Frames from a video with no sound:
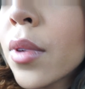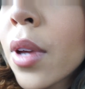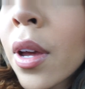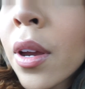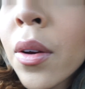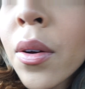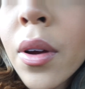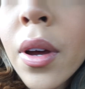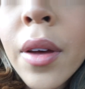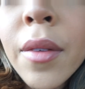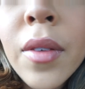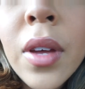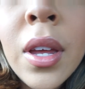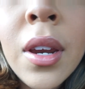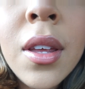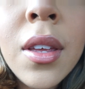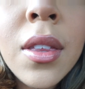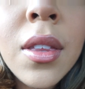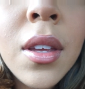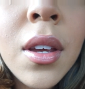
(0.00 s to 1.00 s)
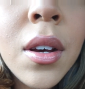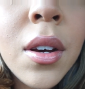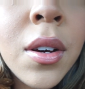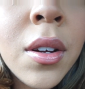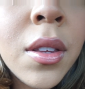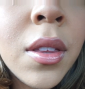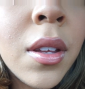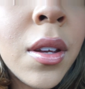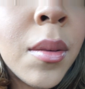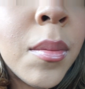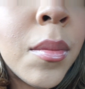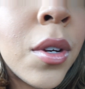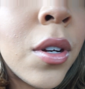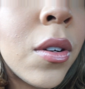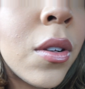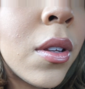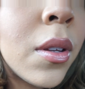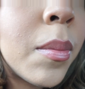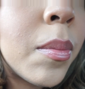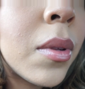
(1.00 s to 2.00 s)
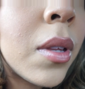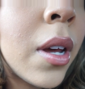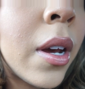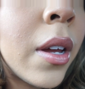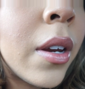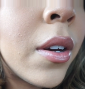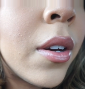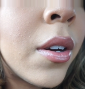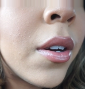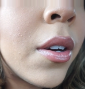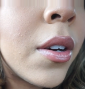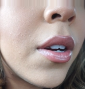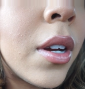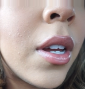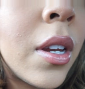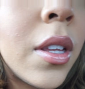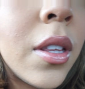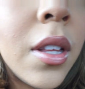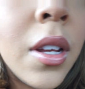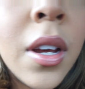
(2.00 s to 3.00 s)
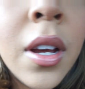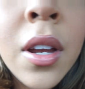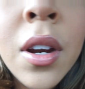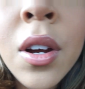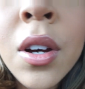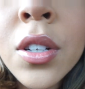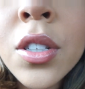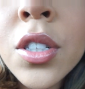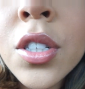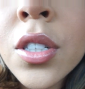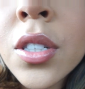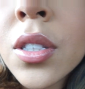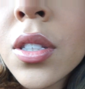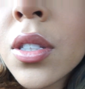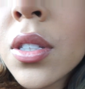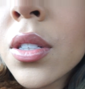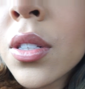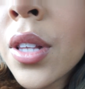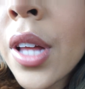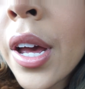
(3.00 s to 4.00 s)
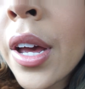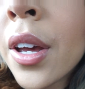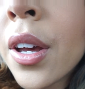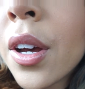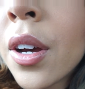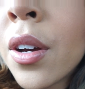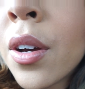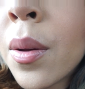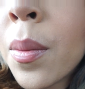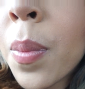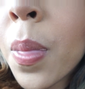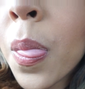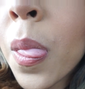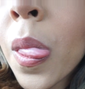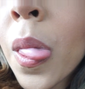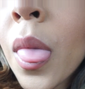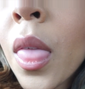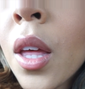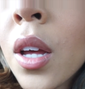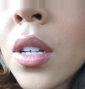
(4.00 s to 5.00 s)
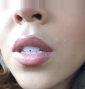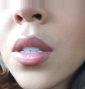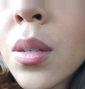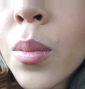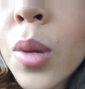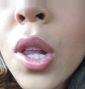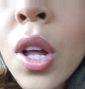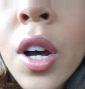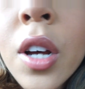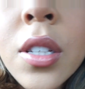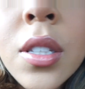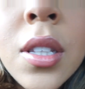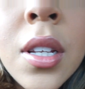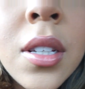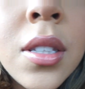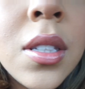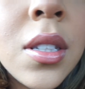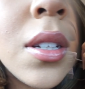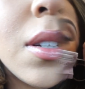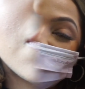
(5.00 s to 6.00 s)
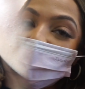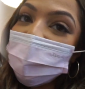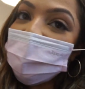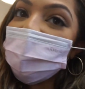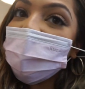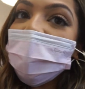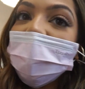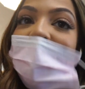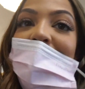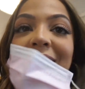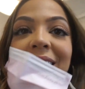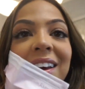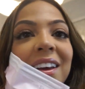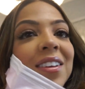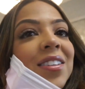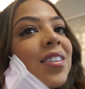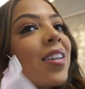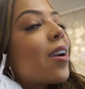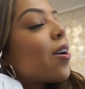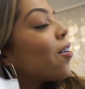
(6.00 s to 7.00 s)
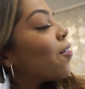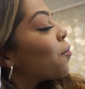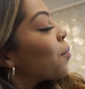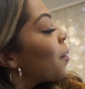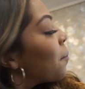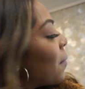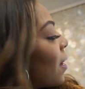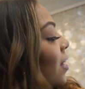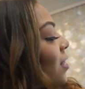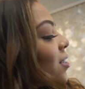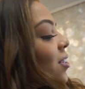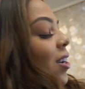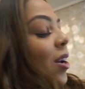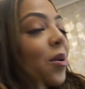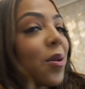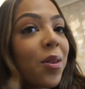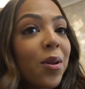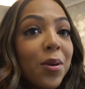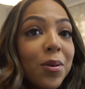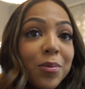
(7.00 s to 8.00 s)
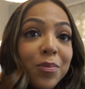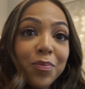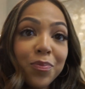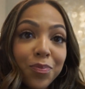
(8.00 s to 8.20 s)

I don't have anything on them, no lip liner, anything at all. Just like um, some gloss, that's it. I think I can take off my mask now though.